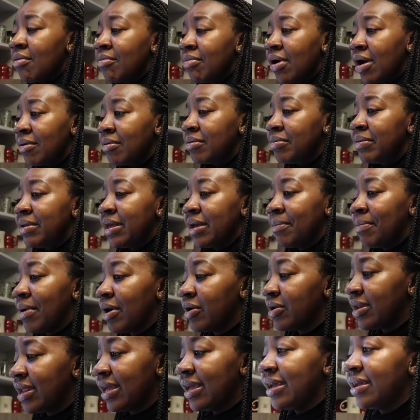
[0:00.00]
probably
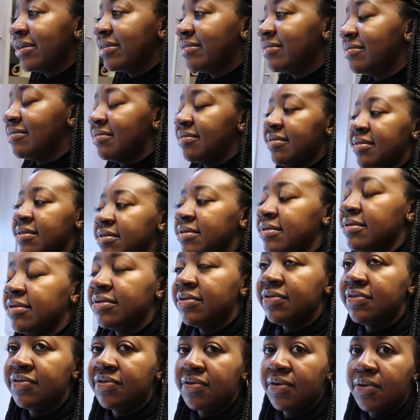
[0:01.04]
about 8.
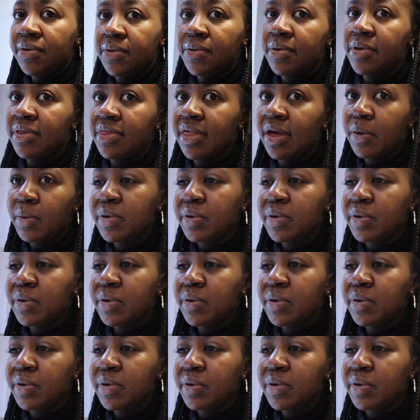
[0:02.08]
So that